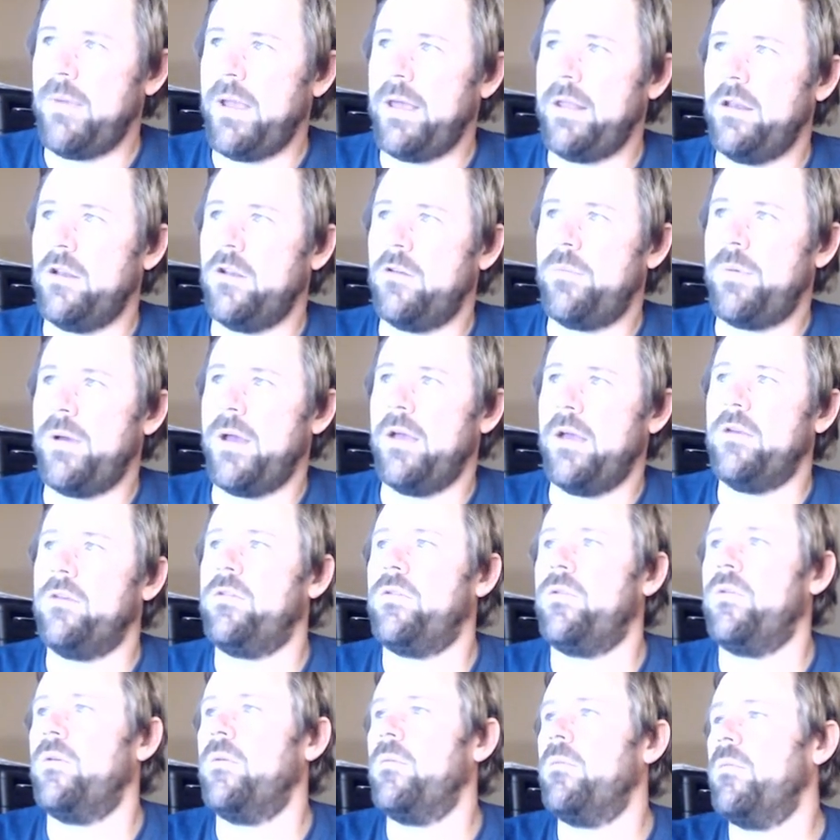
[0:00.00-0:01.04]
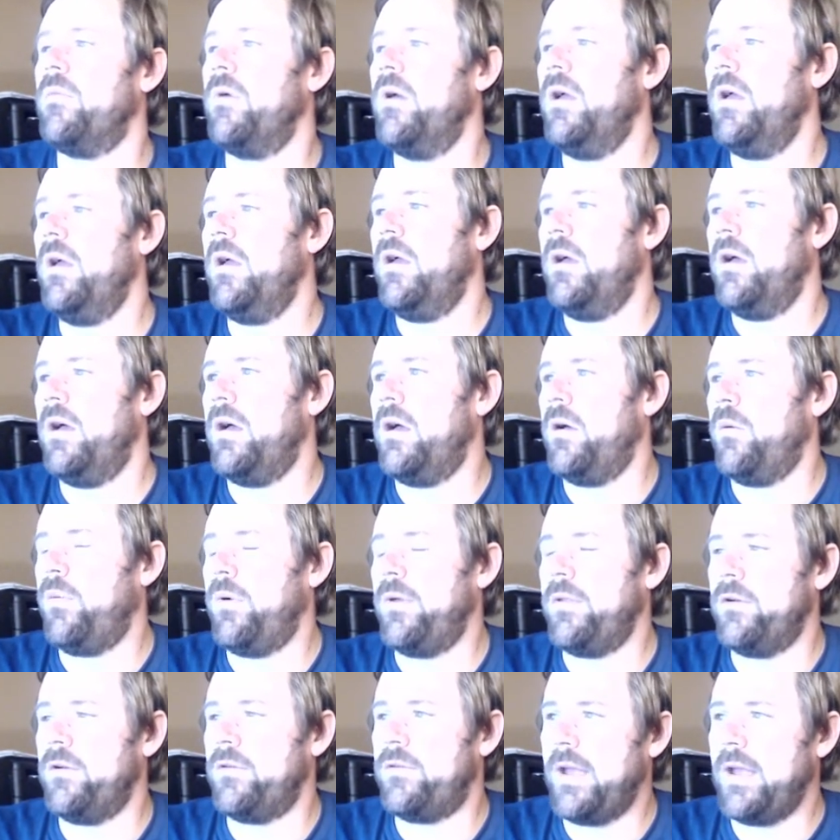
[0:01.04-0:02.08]
manage pests from uh,
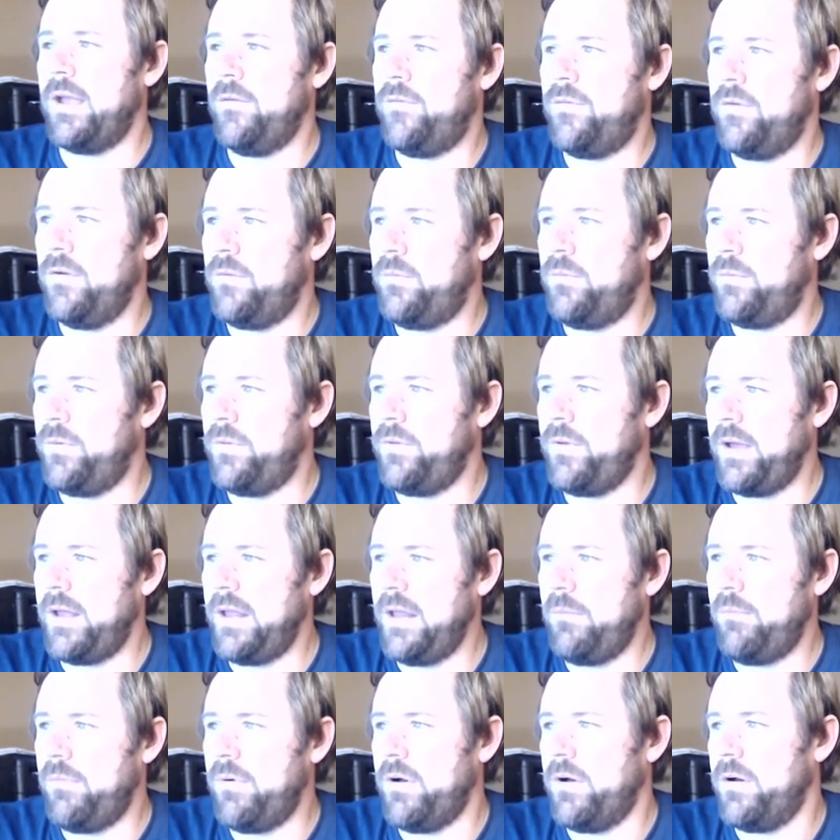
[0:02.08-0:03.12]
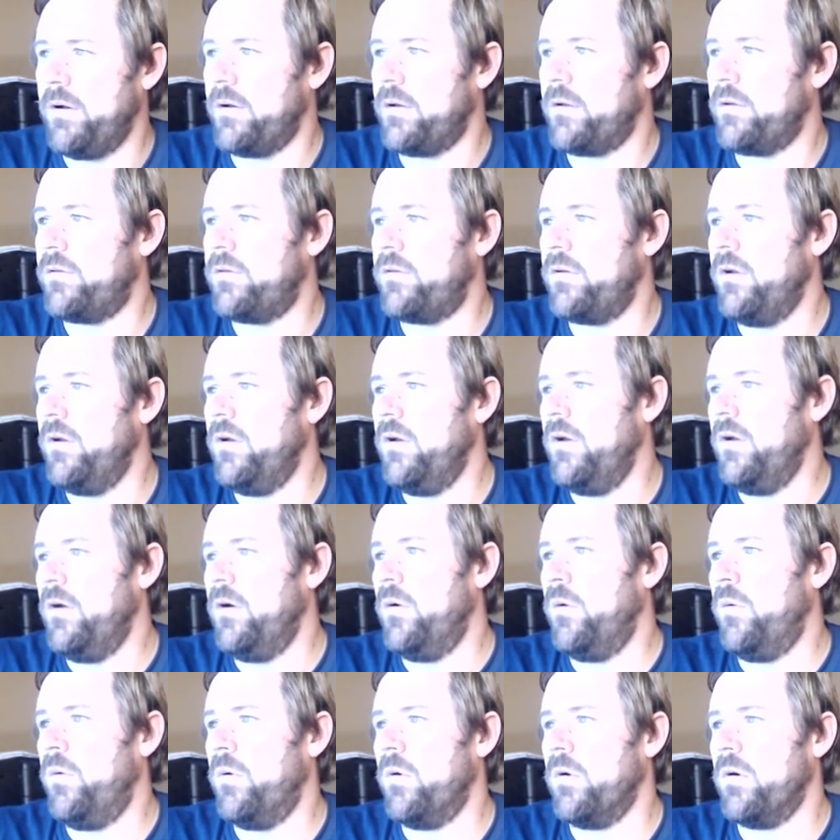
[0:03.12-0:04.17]
whether it's aphids with ladybugs
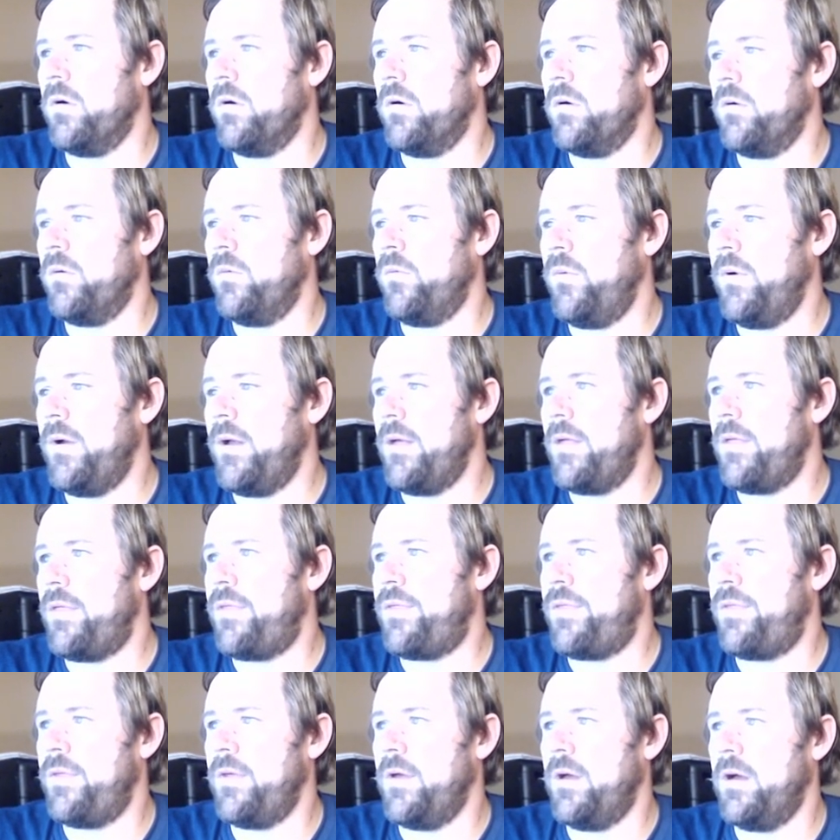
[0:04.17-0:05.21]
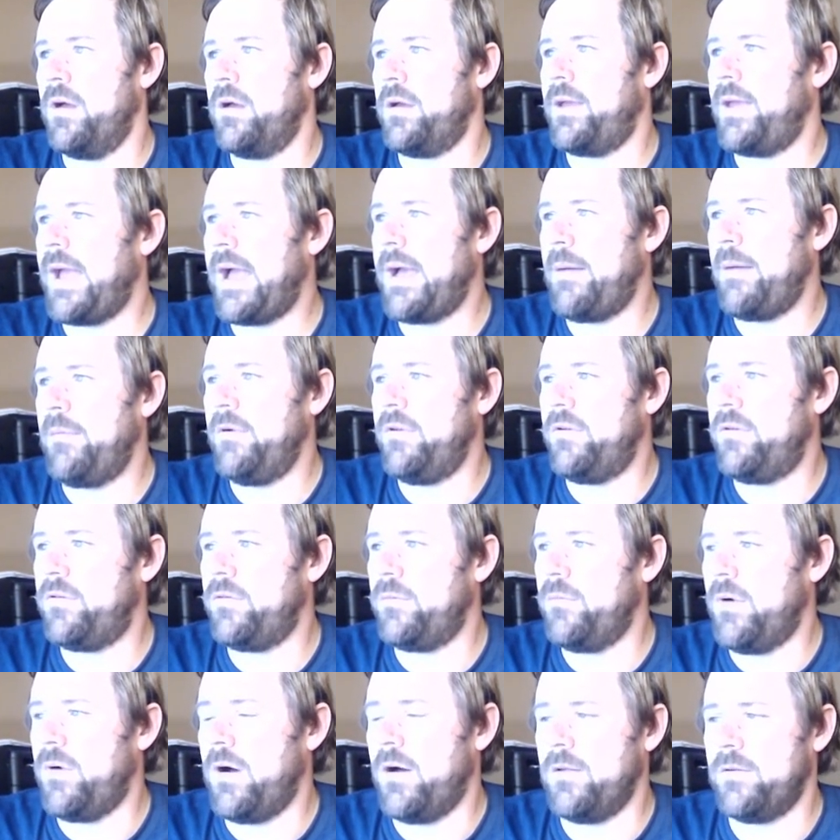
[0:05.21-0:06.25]
or with uh, cabbage
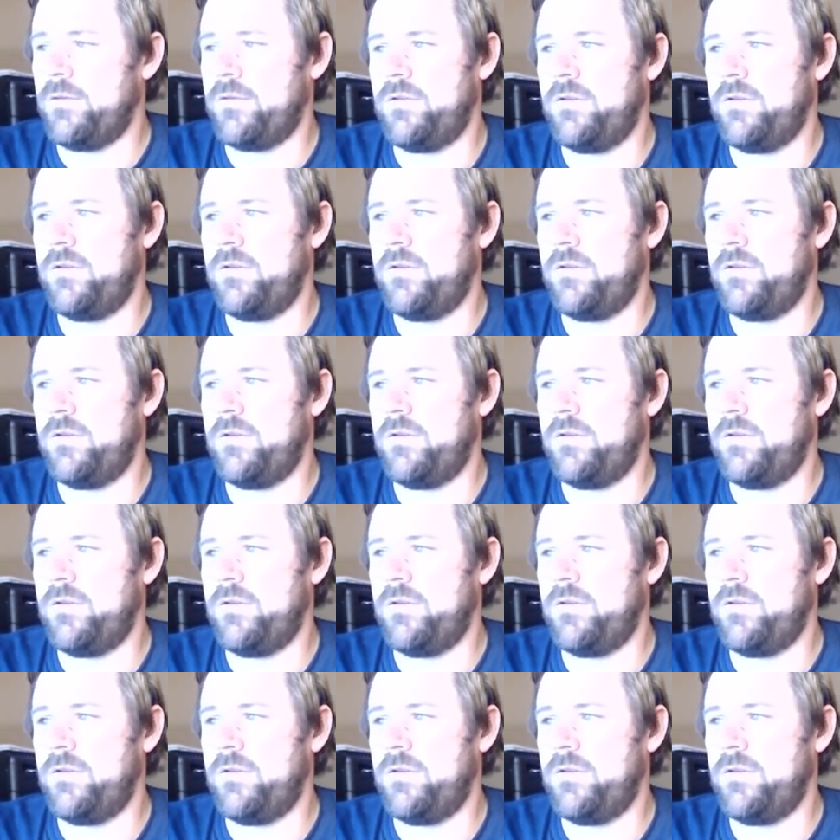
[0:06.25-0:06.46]
moths,